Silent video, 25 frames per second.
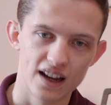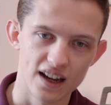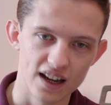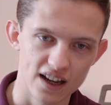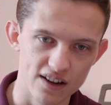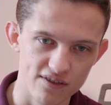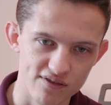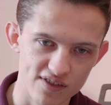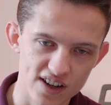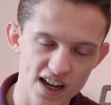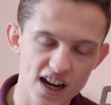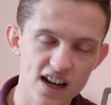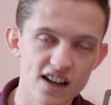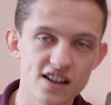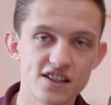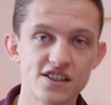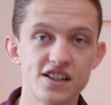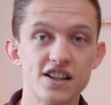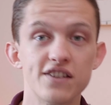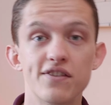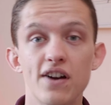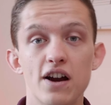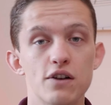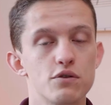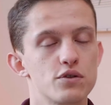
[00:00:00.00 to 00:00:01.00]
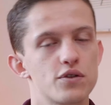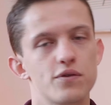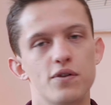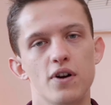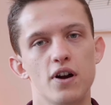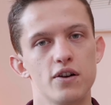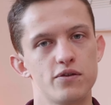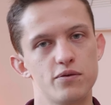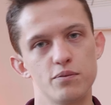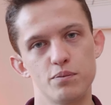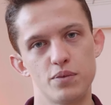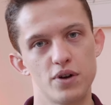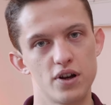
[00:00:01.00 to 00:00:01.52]
in reality that was
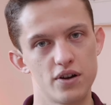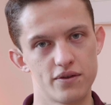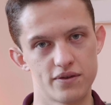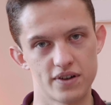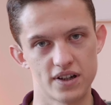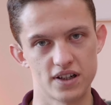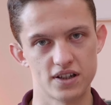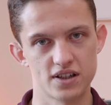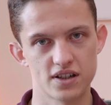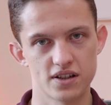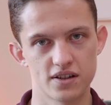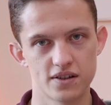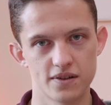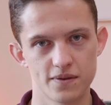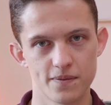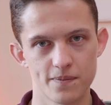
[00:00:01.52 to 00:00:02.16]
far from perfect.